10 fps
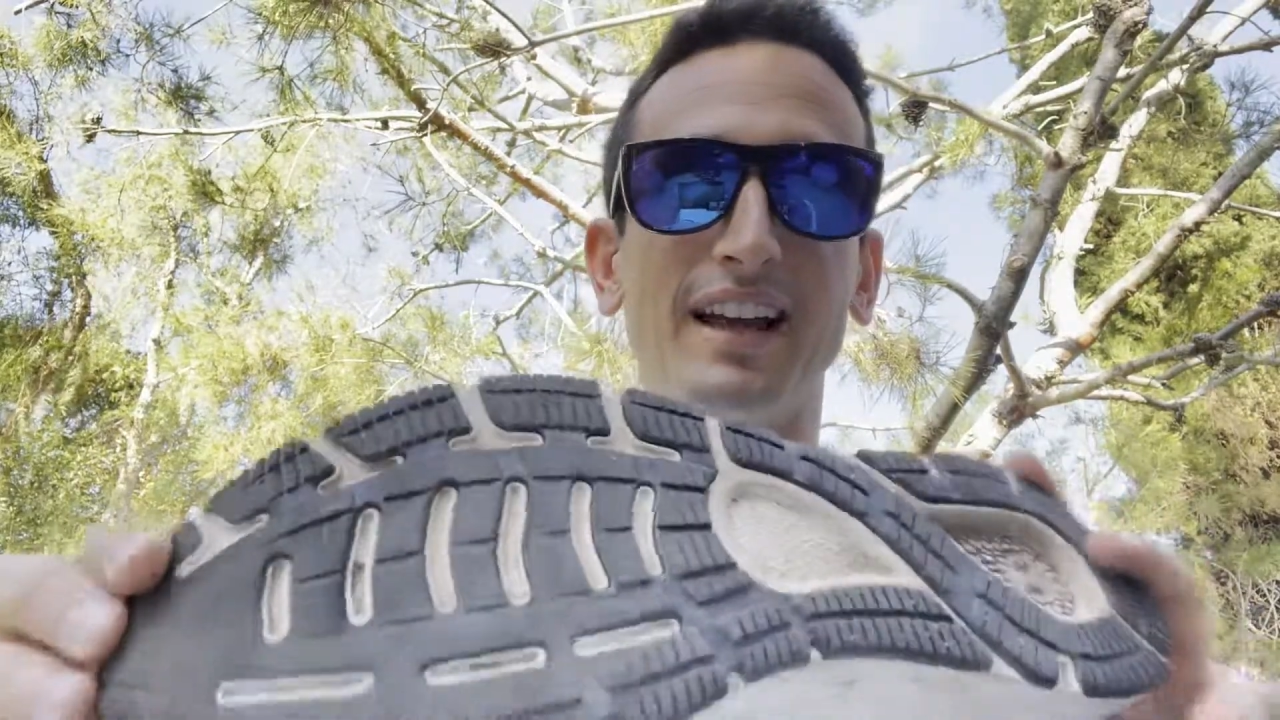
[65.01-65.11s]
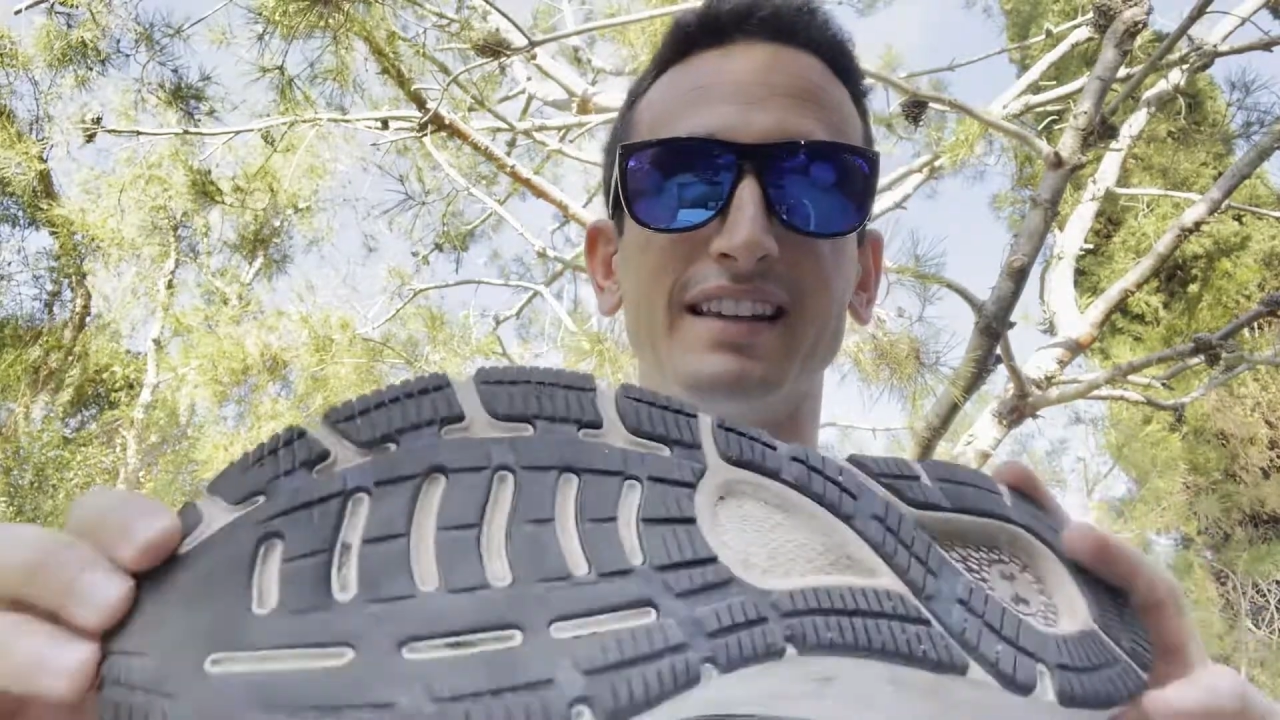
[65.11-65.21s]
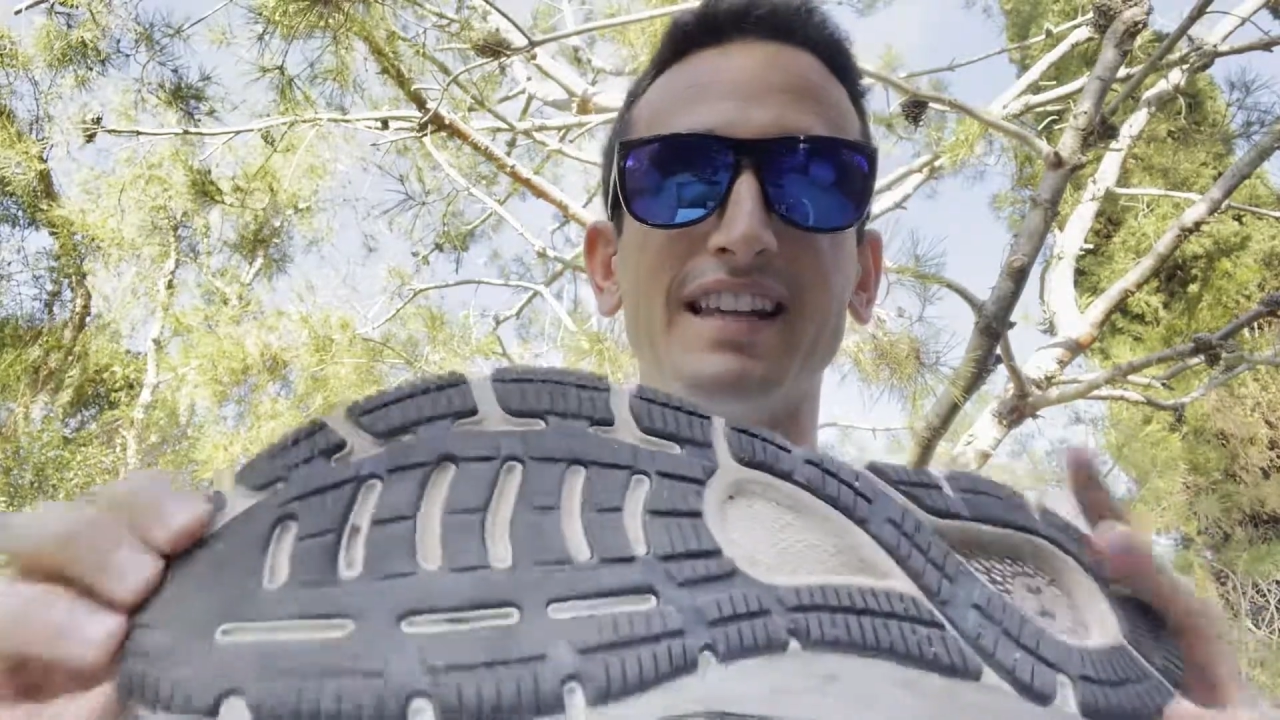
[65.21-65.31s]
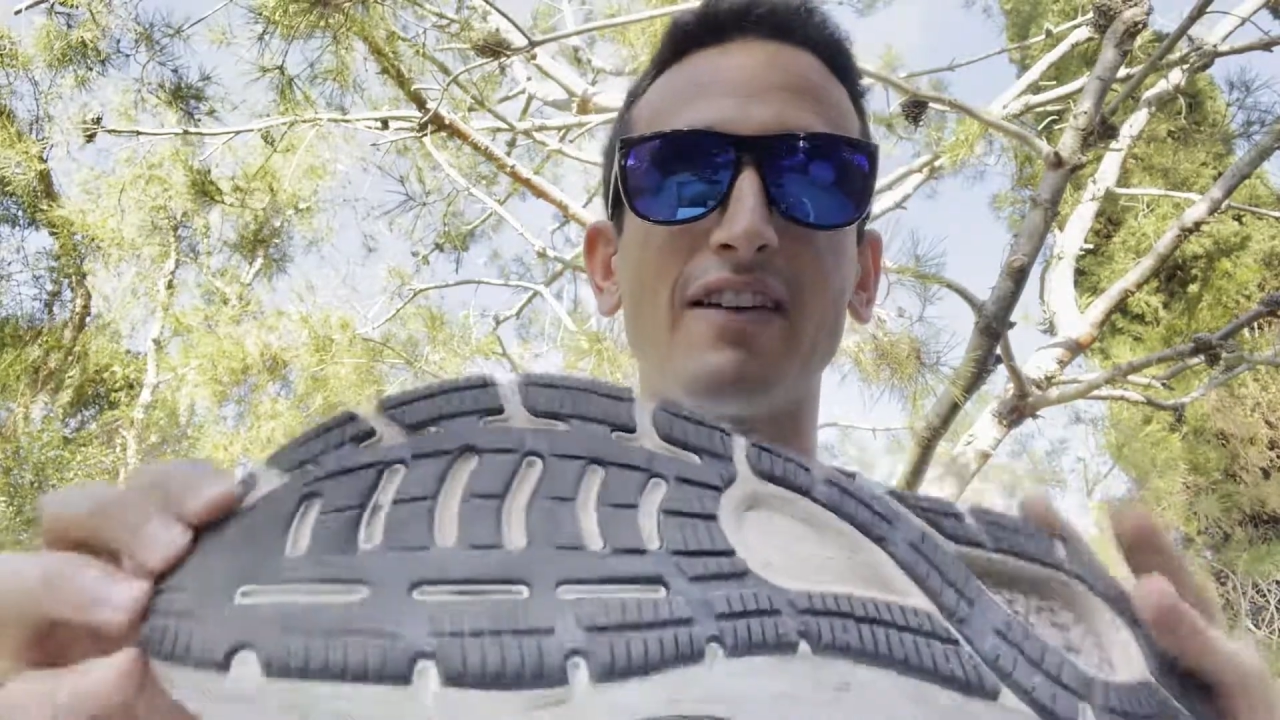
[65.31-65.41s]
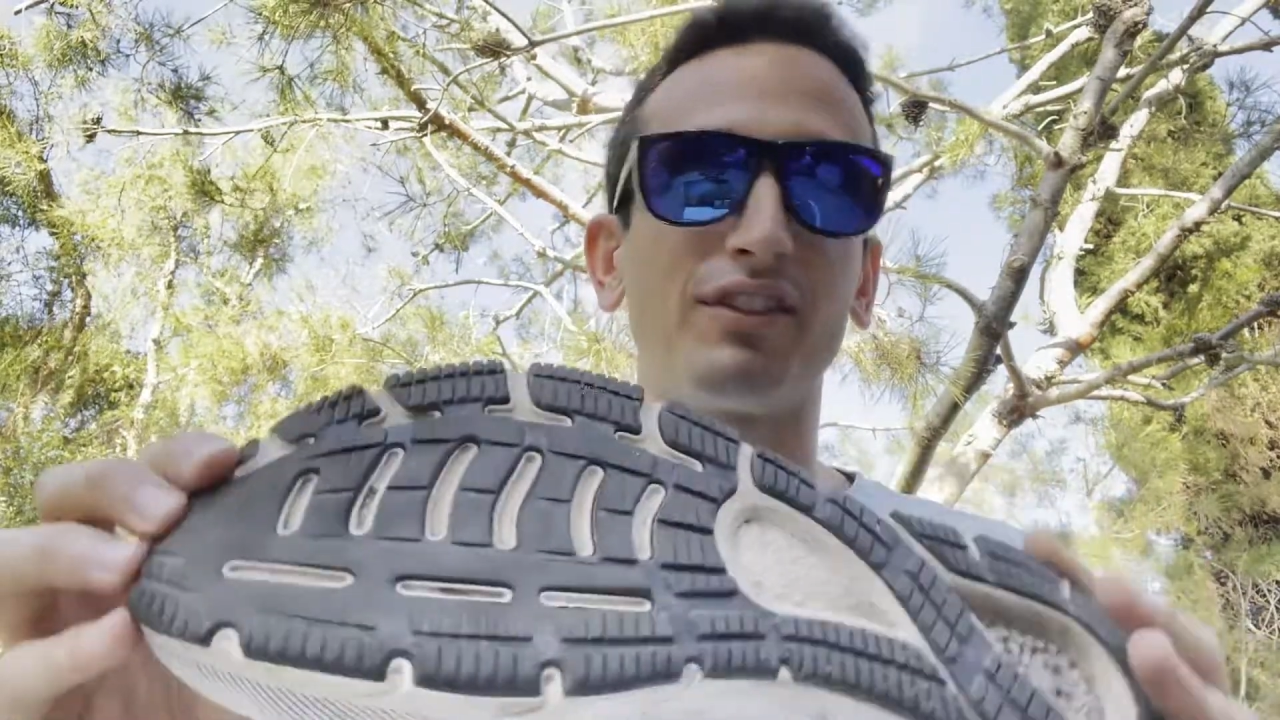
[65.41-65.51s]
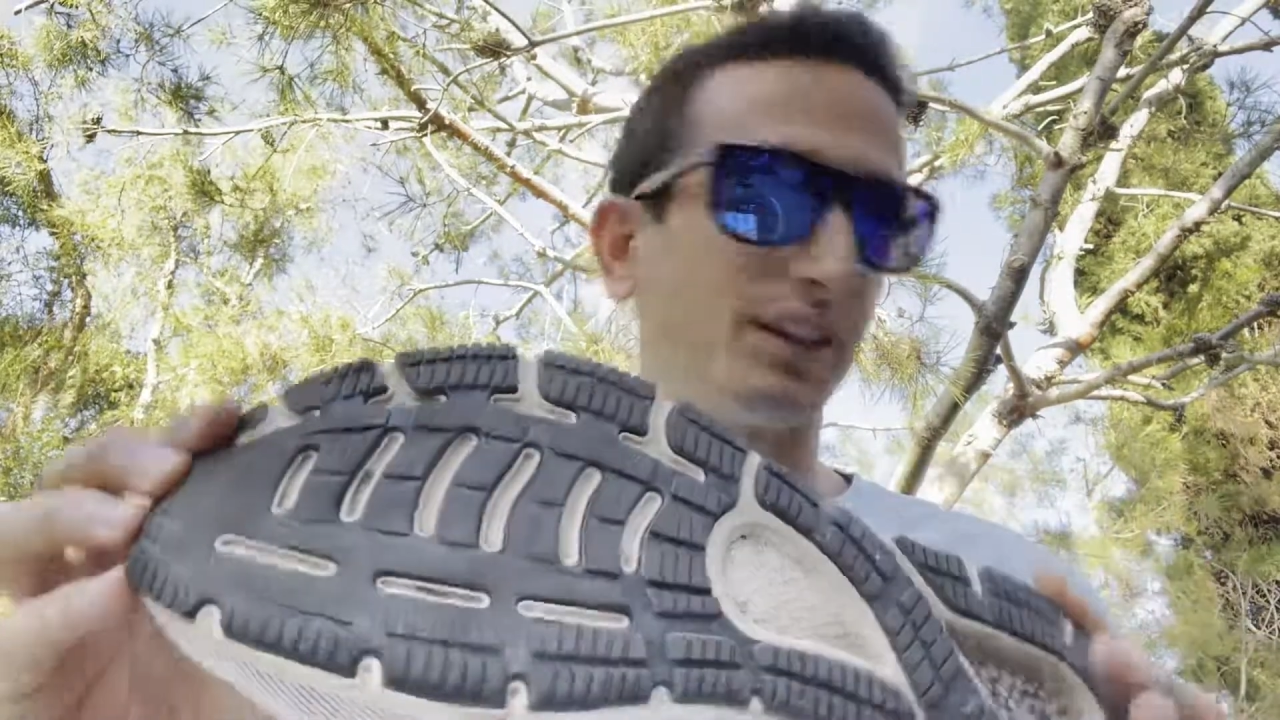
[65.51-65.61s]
definitely